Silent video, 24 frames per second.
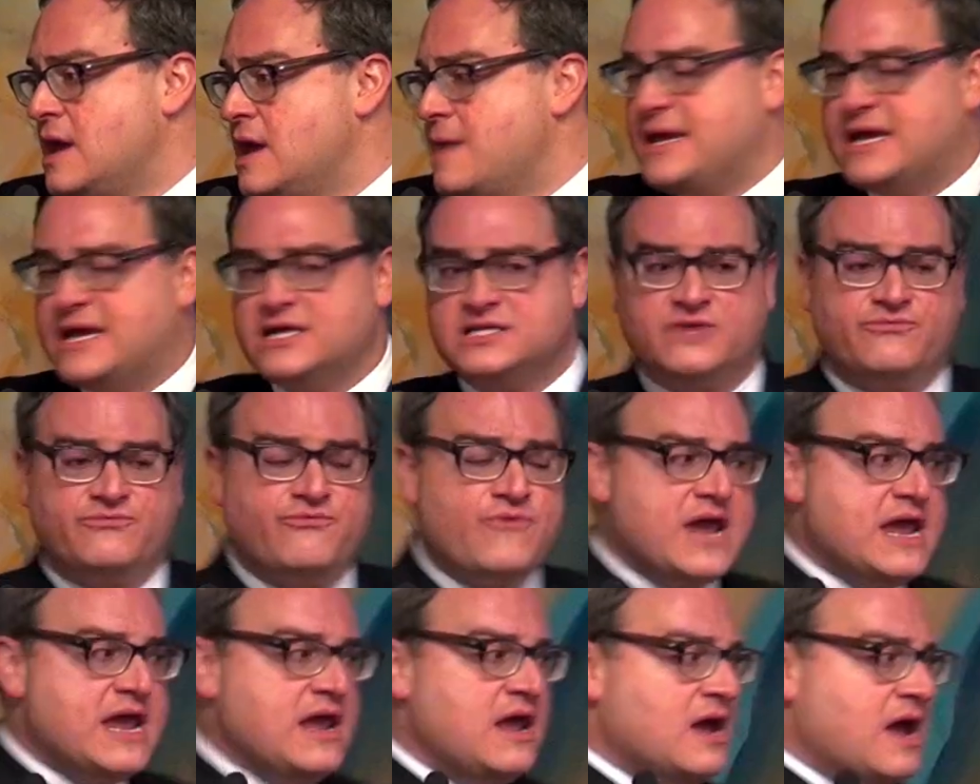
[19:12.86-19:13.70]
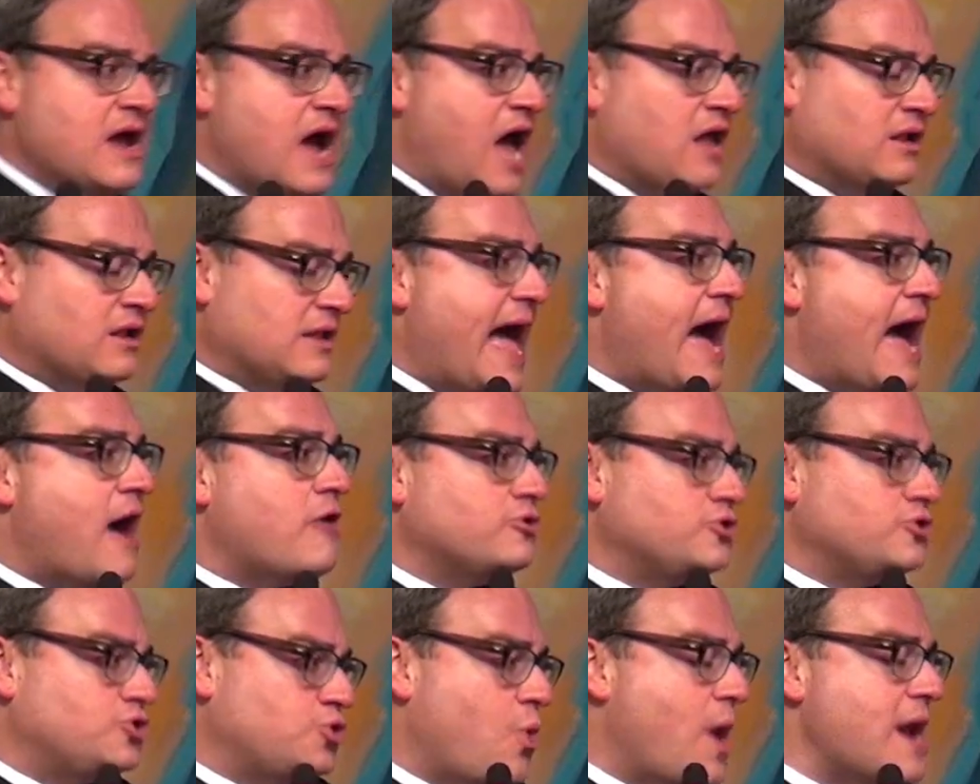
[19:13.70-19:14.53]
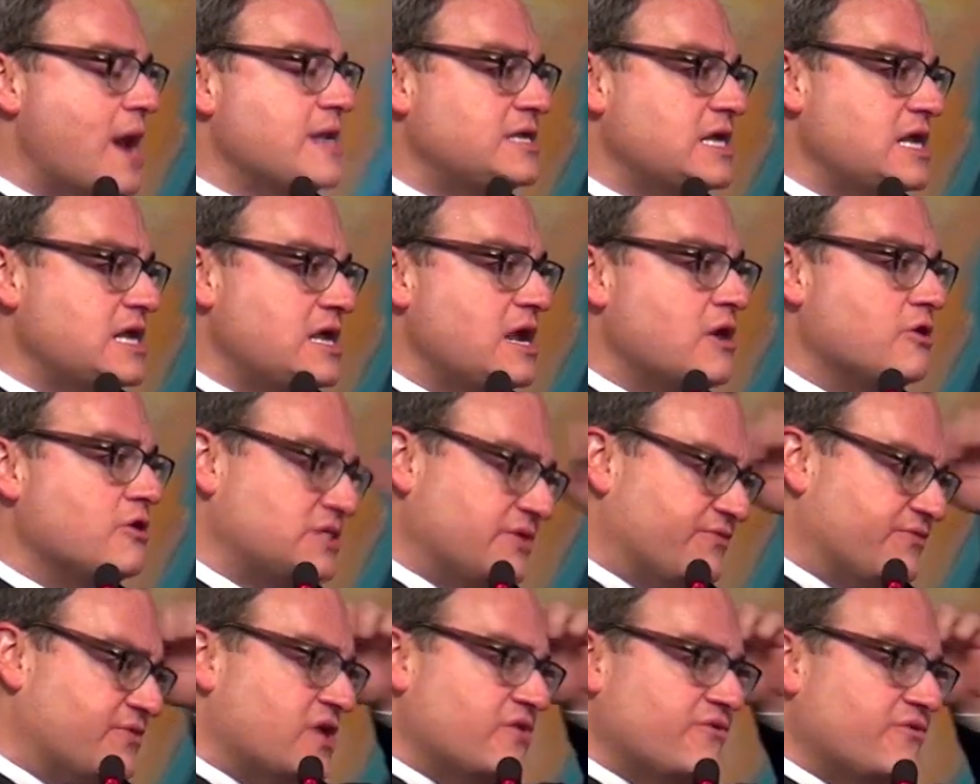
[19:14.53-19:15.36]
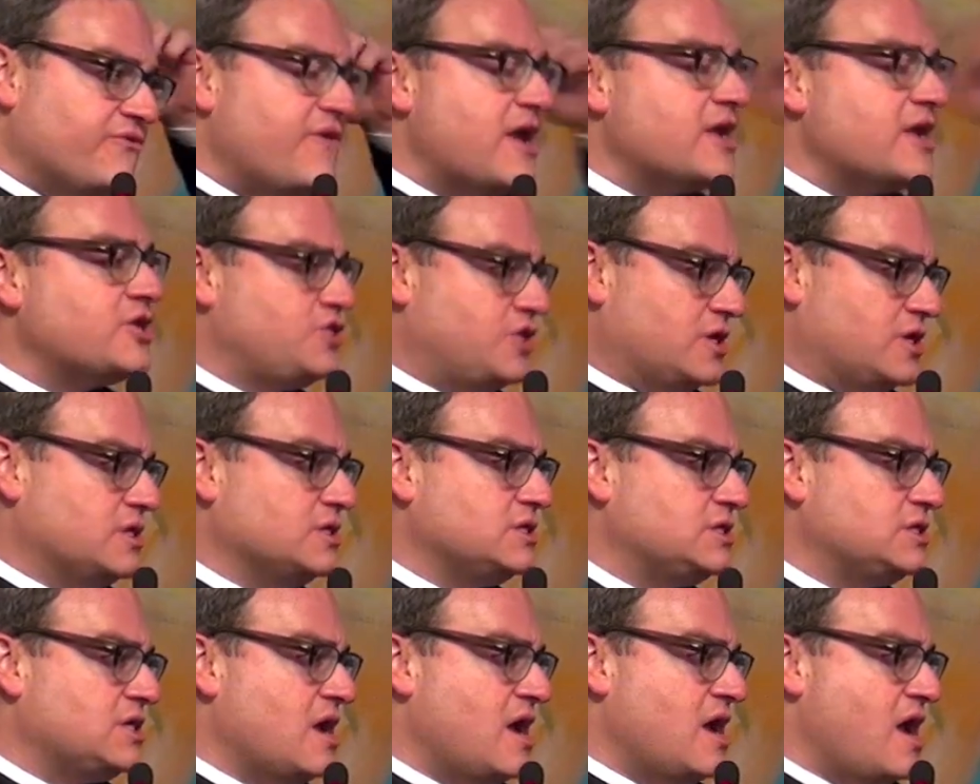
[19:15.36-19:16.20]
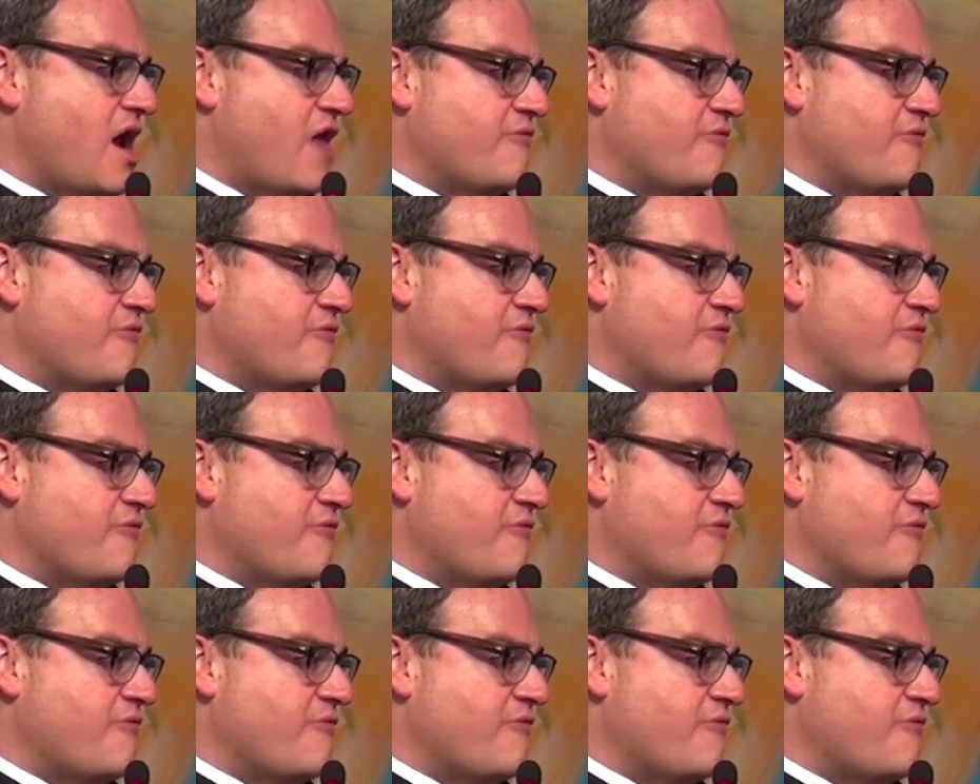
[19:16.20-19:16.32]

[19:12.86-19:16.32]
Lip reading: Because if we allow 20 years of convictions